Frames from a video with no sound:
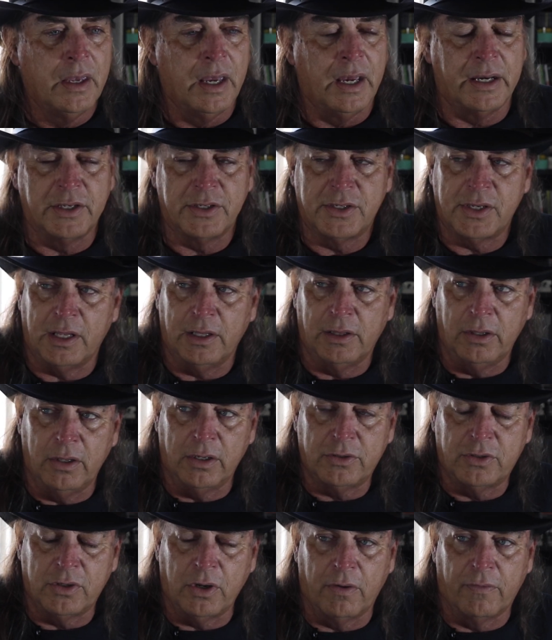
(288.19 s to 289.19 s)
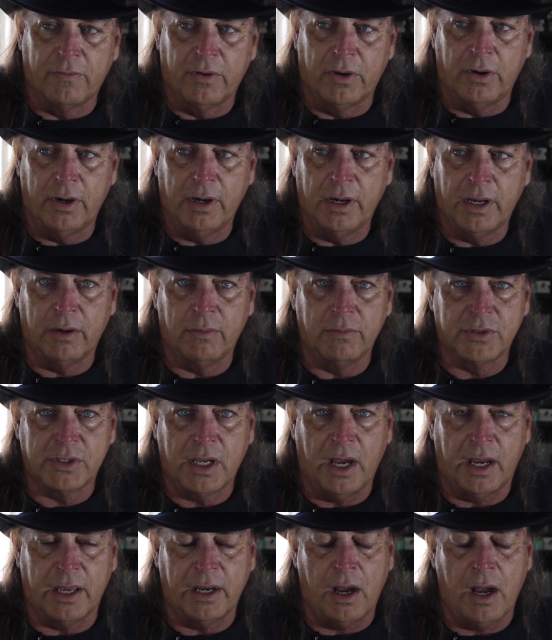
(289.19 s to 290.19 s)
And he said he looked over and it was
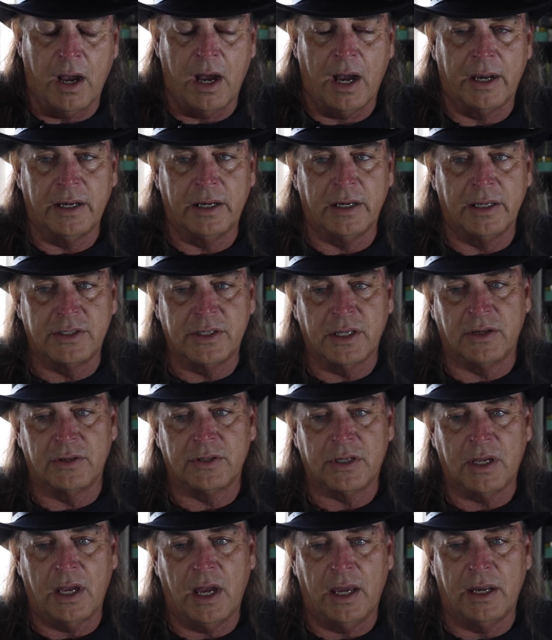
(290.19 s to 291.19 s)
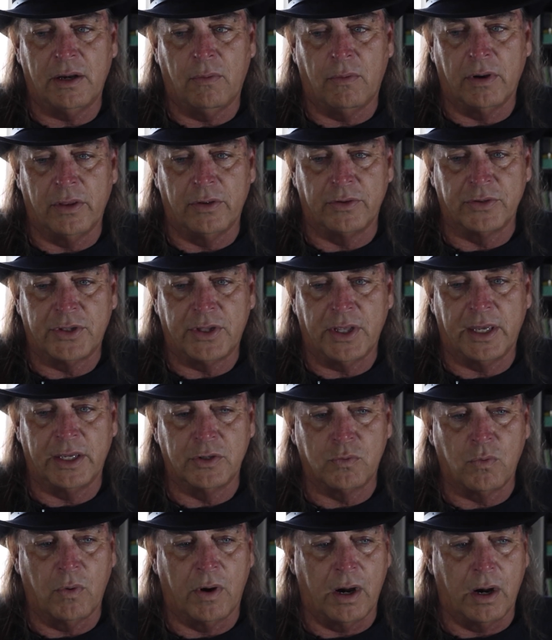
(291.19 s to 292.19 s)
kind of odd. And he said it was kind of one of those
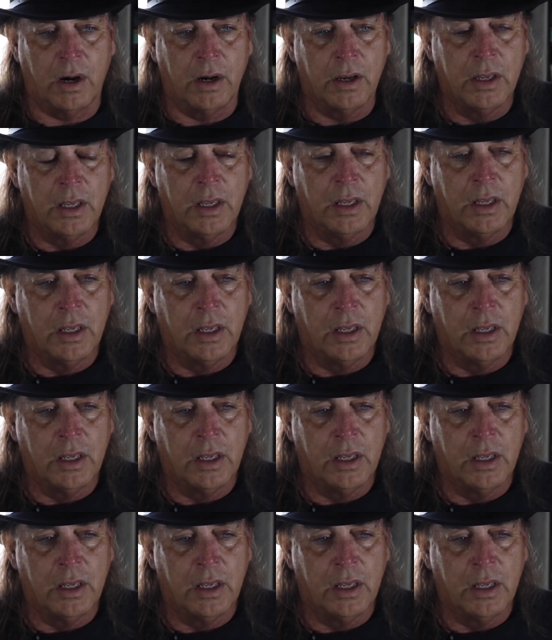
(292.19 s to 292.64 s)
things where